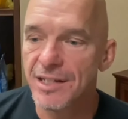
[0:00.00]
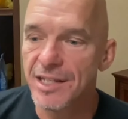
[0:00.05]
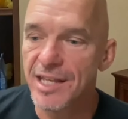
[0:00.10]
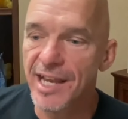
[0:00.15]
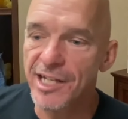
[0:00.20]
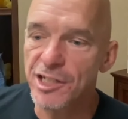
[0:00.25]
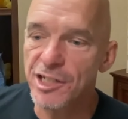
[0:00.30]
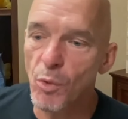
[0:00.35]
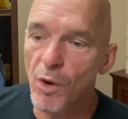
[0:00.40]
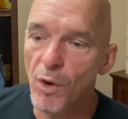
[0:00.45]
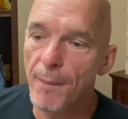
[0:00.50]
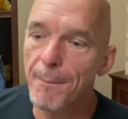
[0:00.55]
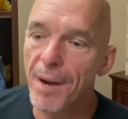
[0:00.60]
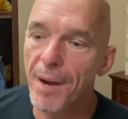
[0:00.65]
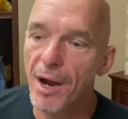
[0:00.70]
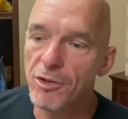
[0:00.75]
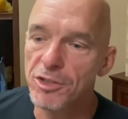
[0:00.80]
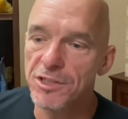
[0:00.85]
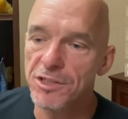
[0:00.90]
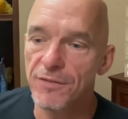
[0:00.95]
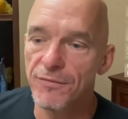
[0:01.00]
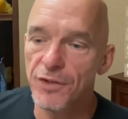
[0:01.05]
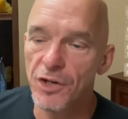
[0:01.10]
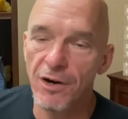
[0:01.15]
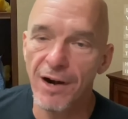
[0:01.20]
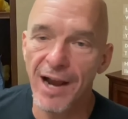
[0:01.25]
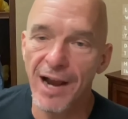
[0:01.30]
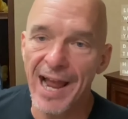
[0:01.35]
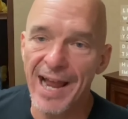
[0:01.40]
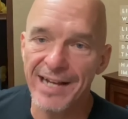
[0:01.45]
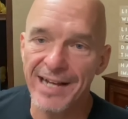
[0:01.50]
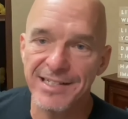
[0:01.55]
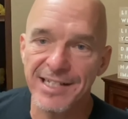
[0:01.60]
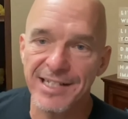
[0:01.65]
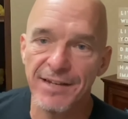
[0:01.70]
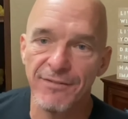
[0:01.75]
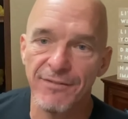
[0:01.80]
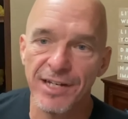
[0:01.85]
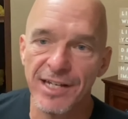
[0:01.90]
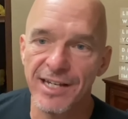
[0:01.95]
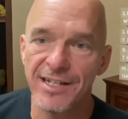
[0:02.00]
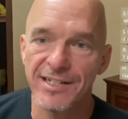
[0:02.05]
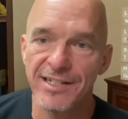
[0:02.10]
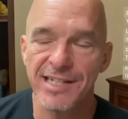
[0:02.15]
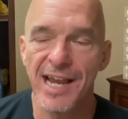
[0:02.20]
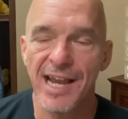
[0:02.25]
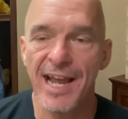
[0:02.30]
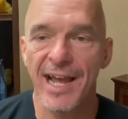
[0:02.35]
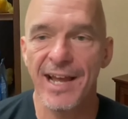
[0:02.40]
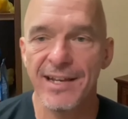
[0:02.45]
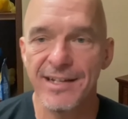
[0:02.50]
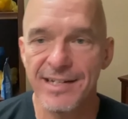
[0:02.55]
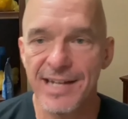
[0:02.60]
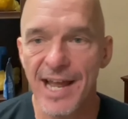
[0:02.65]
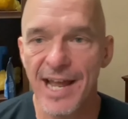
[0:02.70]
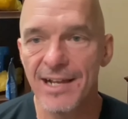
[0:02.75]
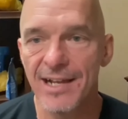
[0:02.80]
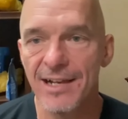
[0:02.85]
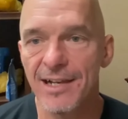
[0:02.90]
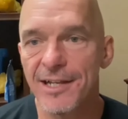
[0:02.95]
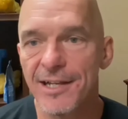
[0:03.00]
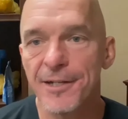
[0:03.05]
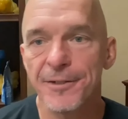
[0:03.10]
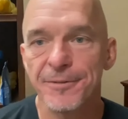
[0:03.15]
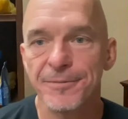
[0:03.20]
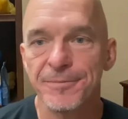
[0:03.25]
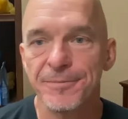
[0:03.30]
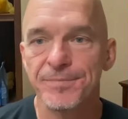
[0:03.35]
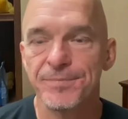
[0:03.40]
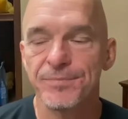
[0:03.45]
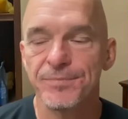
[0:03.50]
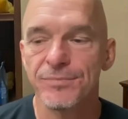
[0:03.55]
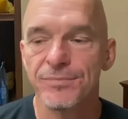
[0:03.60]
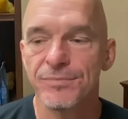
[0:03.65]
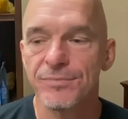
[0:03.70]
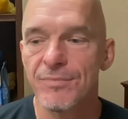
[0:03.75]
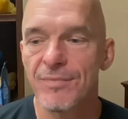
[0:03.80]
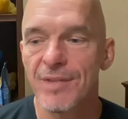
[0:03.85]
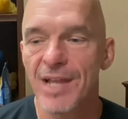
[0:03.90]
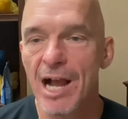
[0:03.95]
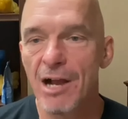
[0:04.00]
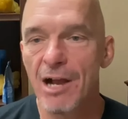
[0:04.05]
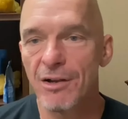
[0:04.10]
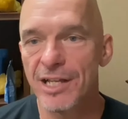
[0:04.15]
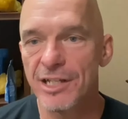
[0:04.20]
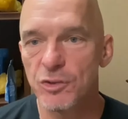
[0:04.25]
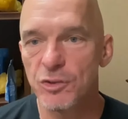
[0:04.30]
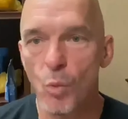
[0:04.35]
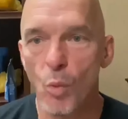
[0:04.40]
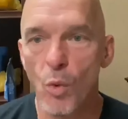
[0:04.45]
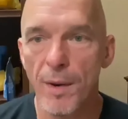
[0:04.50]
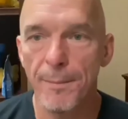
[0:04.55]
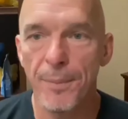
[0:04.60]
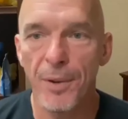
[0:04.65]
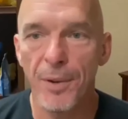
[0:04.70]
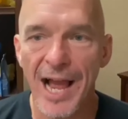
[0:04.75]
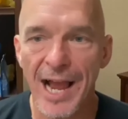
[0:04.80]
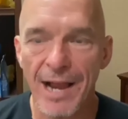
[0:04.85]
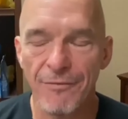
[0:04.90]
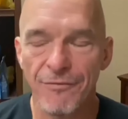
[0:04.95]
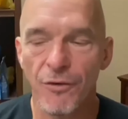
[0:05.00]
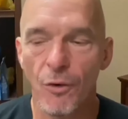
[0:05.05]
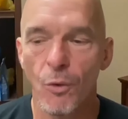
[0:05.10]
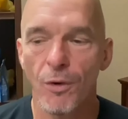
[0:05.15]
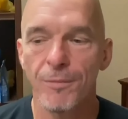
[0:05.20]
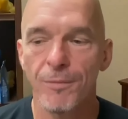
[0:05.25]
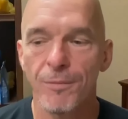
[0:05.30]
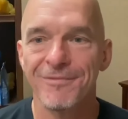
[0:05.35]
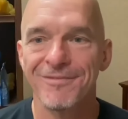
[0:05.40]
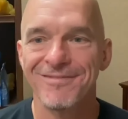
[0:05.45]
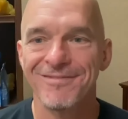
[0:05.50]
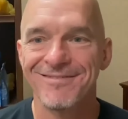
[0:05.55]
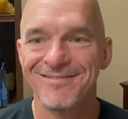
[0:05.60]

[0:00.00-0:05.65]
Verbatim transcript: guess where most of your activity is at daily it's one platform